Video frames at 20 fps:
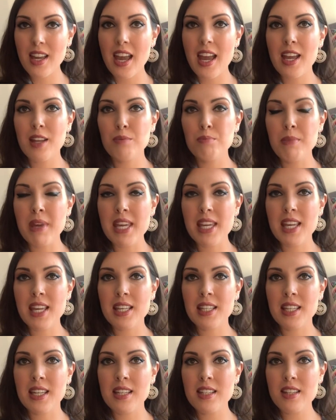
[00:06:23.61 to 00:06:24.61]
and
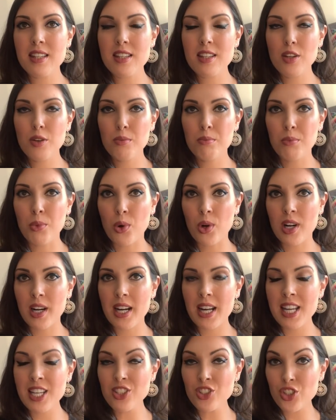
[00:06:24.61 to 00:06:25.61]
making us
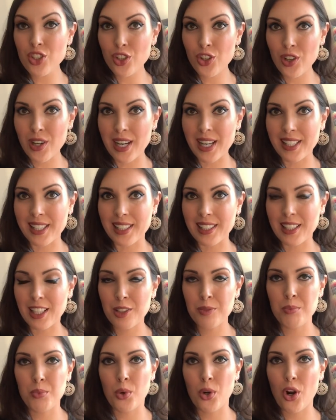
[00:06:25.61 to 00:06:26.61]
more integrated
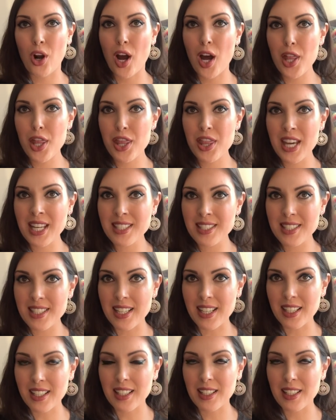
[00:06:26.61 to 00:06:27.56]
and more authentic